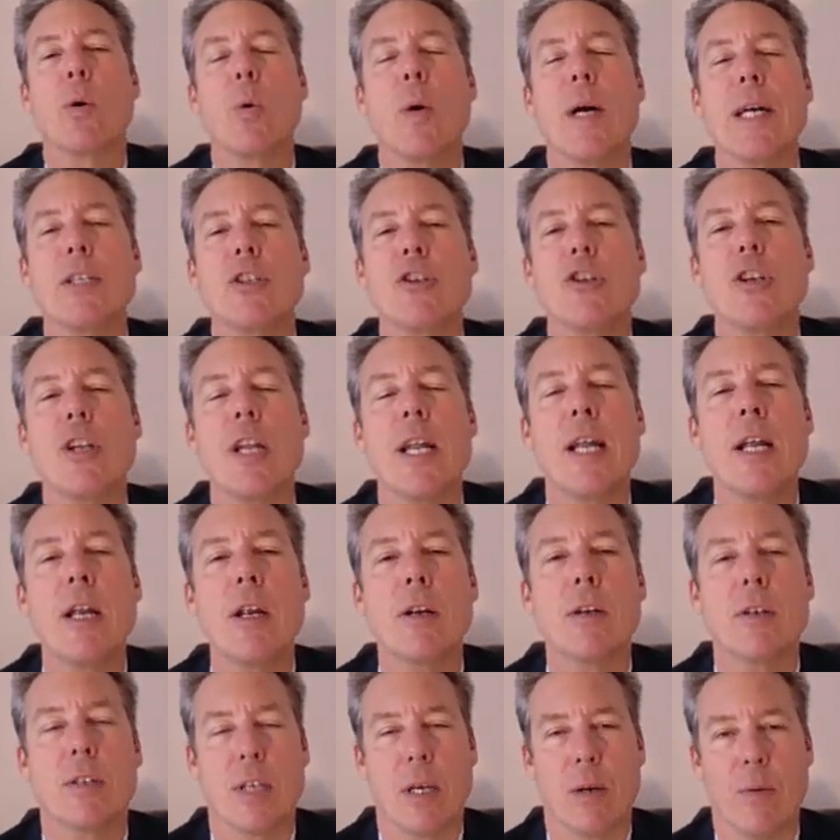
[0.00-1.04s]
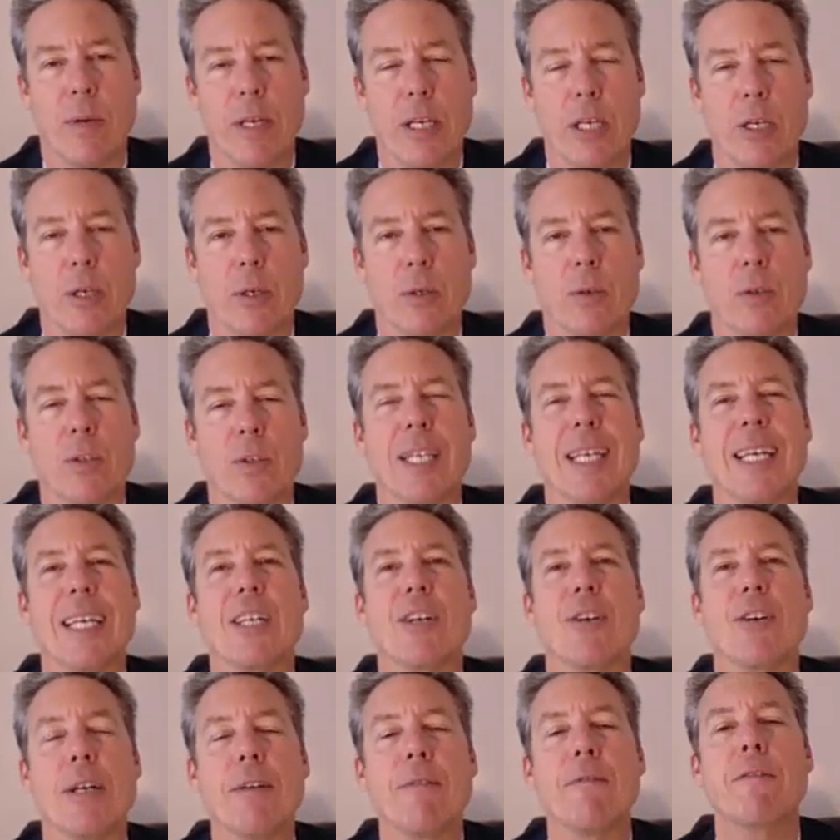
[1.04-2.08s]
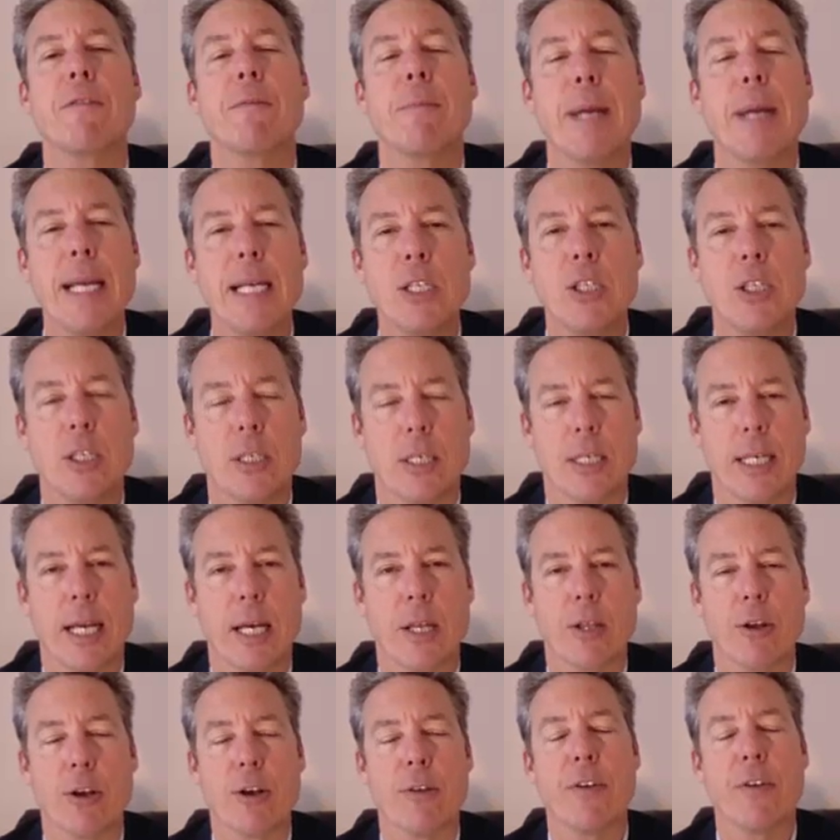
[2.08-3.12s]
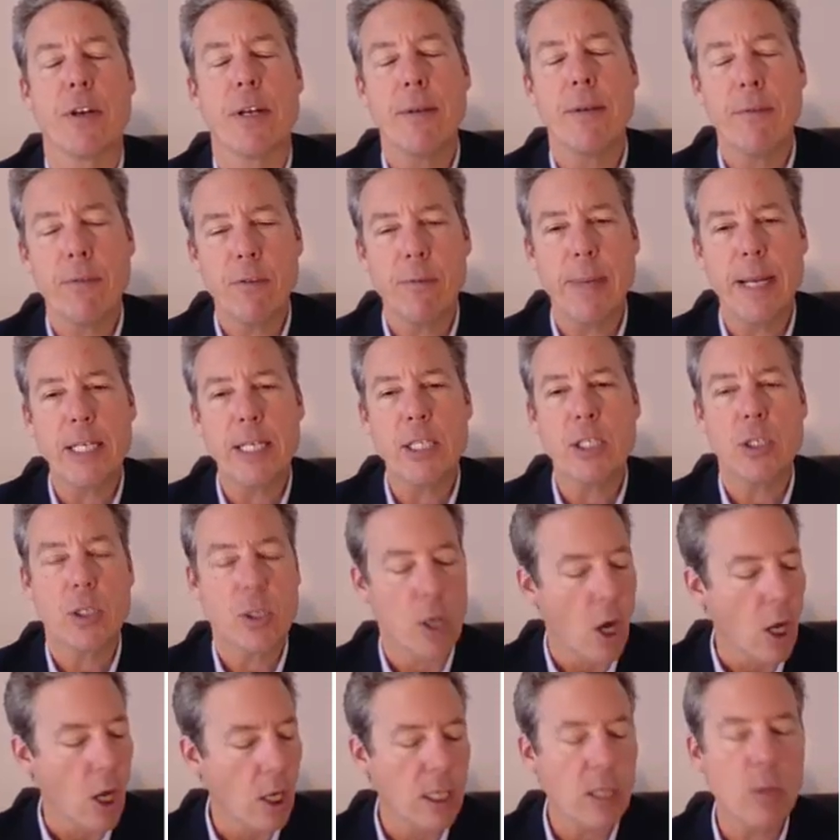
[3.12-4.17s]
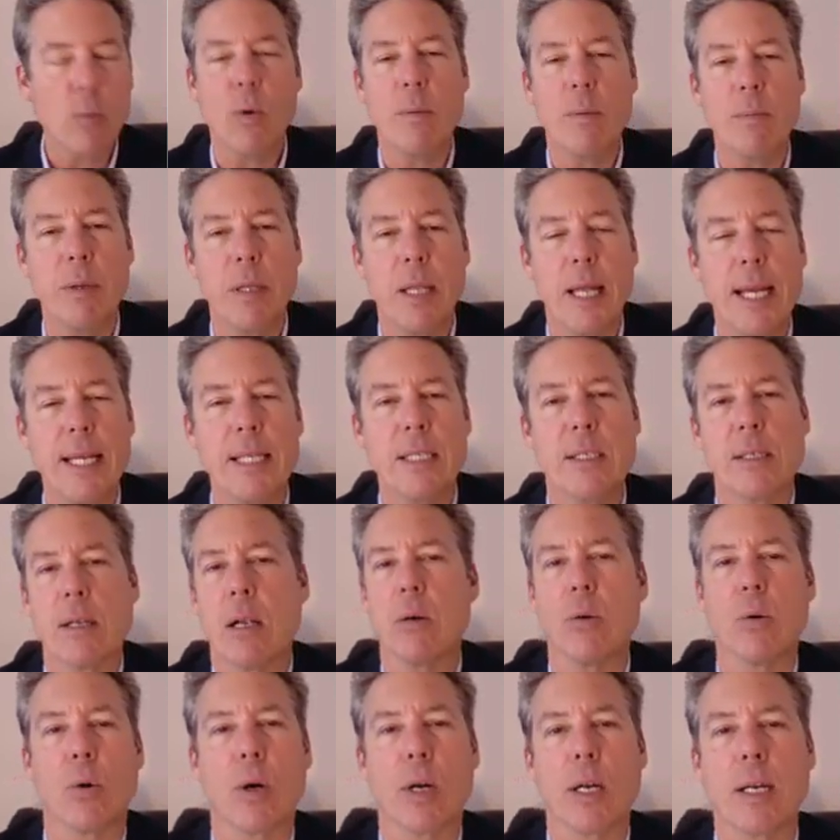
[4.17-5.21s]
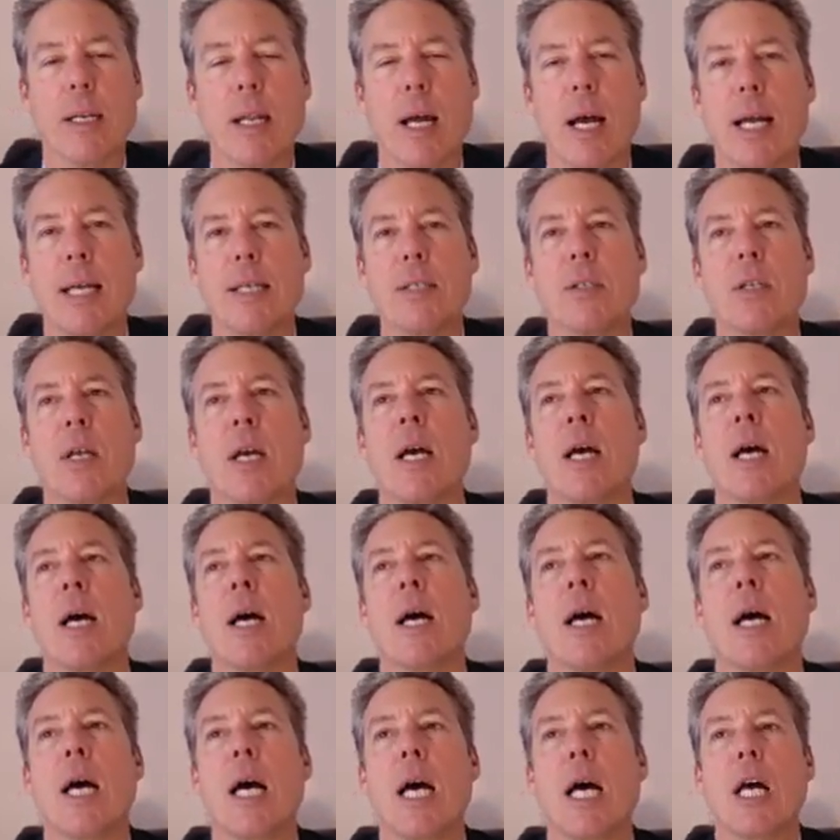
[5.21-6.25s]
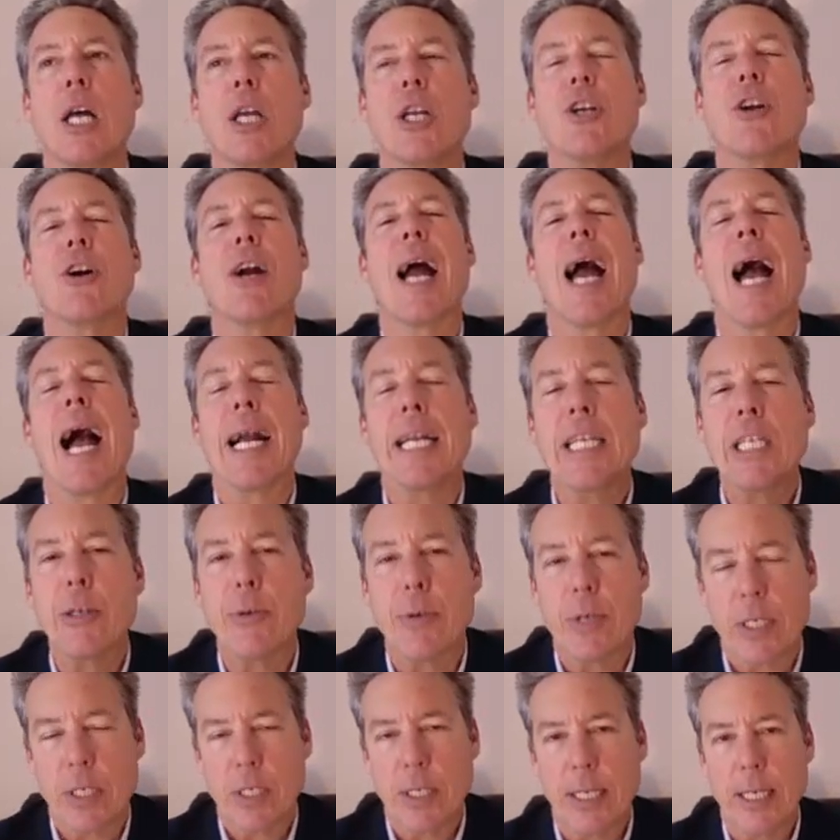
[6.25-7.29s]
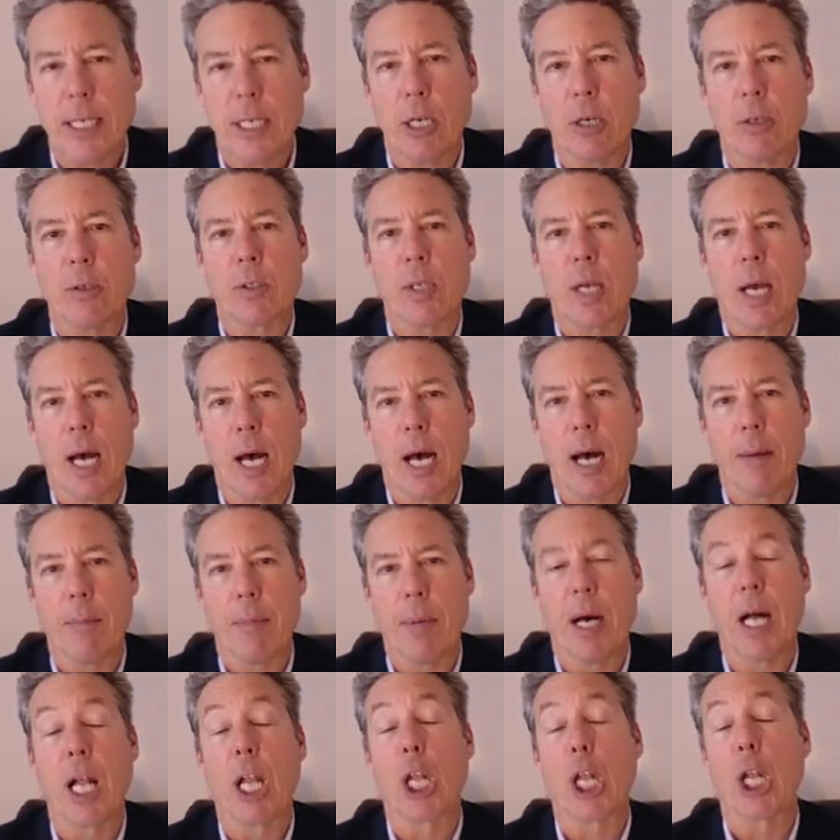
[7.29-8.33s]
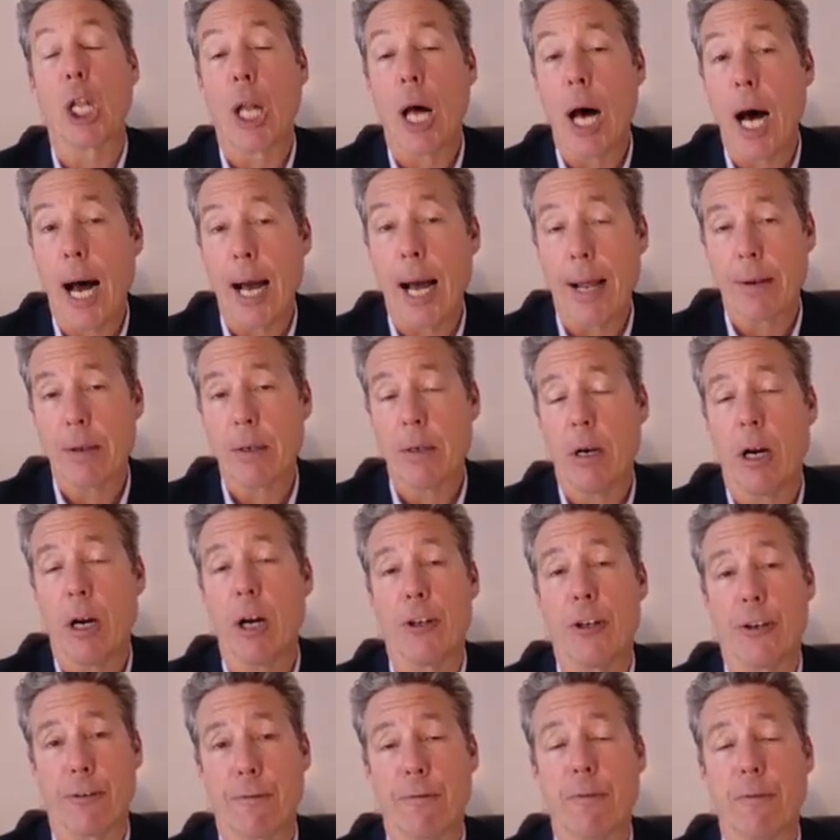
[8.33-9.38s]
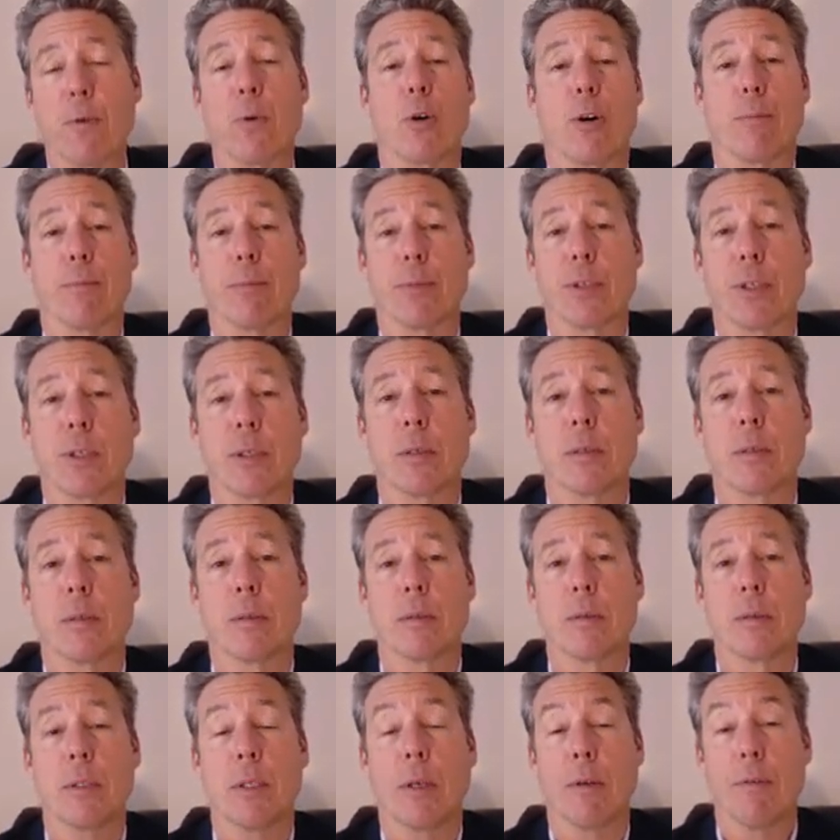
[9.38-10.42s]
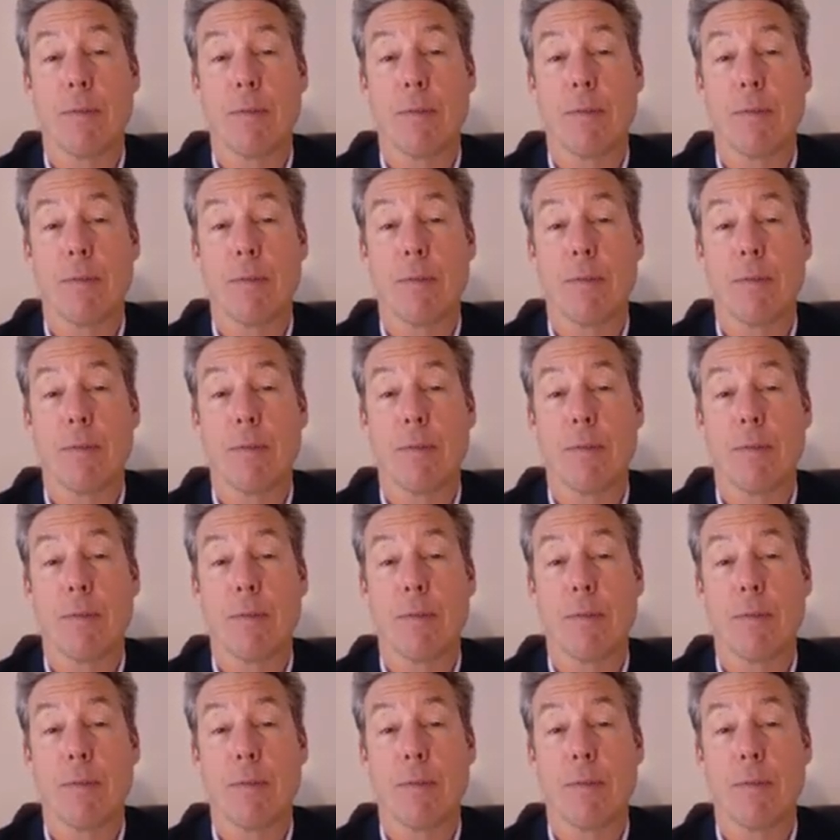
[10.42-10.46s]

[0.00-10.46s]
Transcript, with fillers: We have questionnaires that we use to get your information together. If your information's all in one place and all organized, your accuracy goes up a lot on your forms.